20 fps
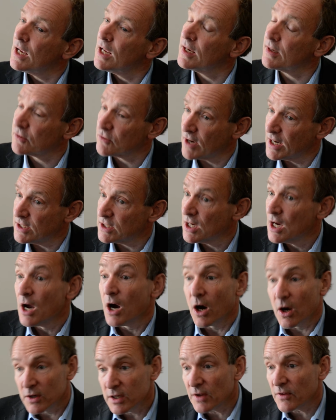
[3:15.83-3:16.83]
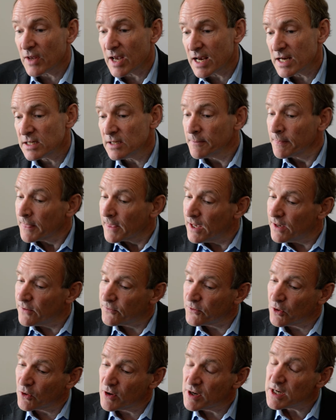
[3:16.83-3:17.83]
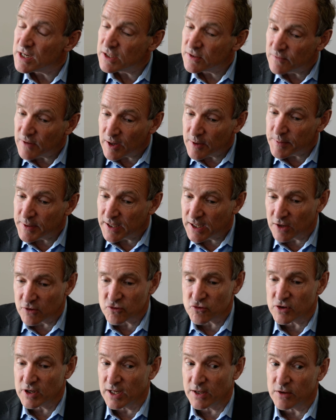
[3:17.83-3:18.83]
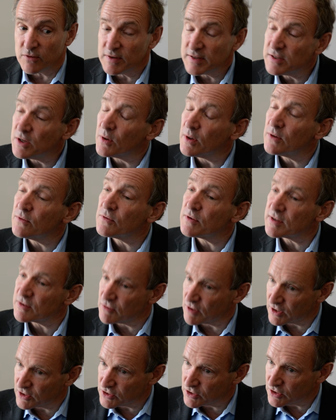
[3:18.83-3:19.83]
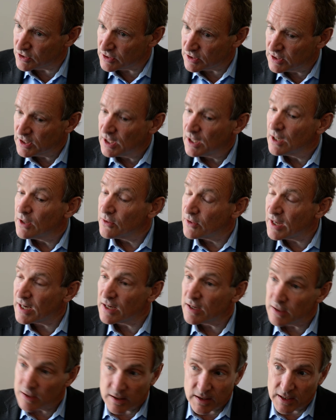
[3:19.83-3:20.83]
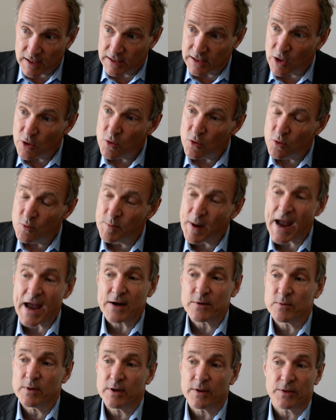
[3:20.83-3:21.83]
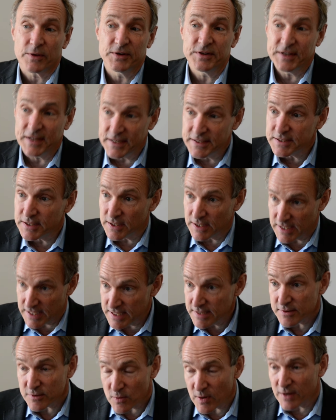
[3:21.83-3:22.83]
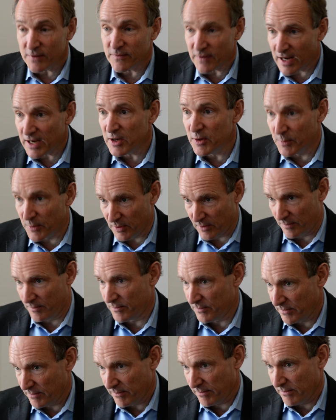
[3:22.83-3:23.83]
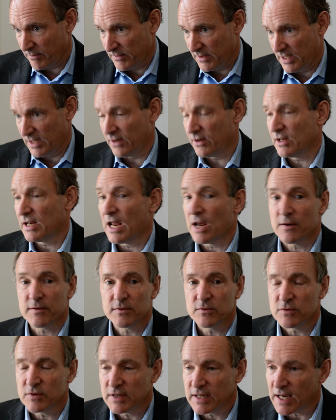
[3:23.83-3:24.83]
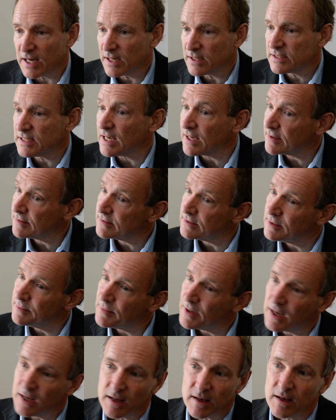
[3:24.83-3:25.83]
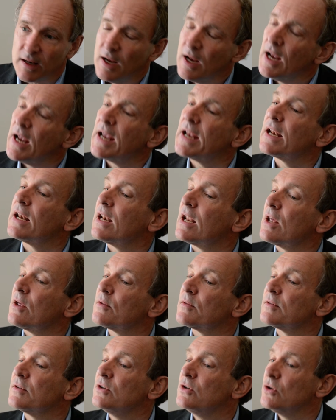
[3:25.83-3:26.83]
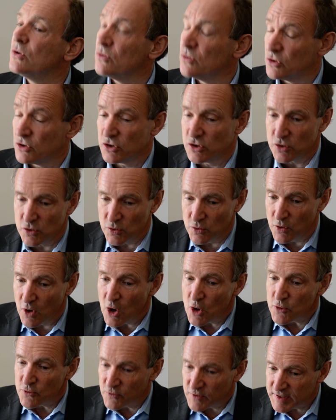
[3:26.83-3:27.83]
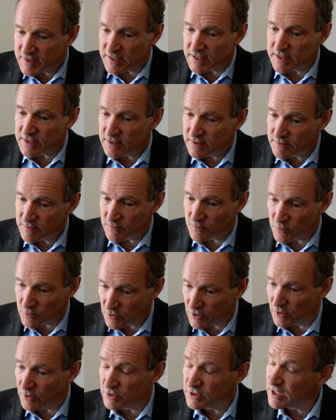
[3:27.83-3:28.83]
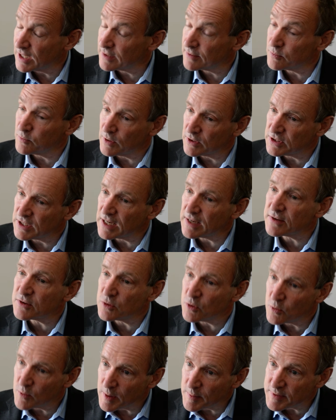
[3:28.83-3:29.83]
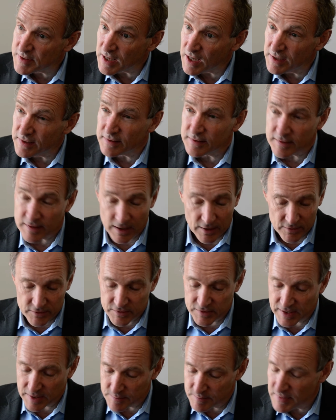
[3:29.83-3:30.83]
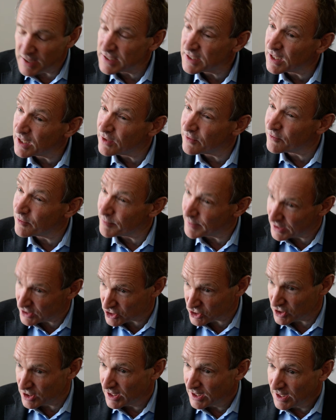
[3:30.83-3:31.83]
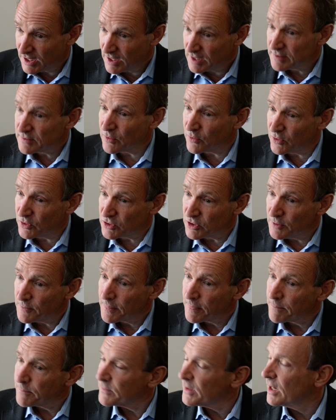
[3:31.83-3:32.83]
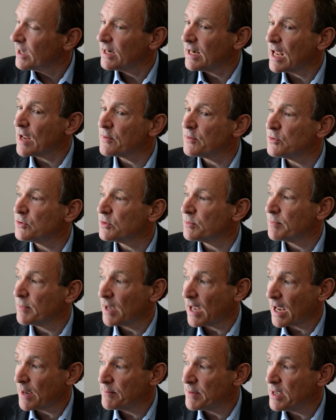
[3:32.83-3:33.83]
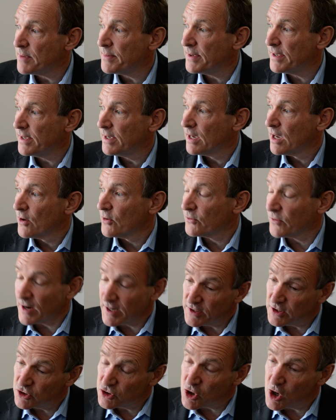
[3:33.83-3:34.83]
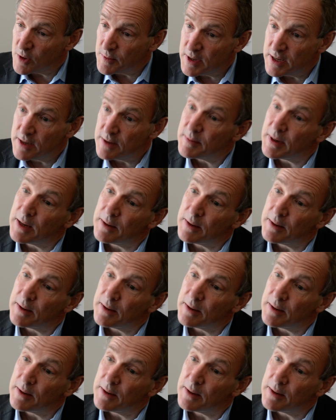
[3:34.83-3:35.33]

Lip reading: is great. On the other hand, if you're in a developing country and there is no infrastructure, then low bandwidth data is quite valuable. It allows you to get text email, it allows you to visit the textual websites, it allows you to get medical information, so that allows you to maybe find a job. It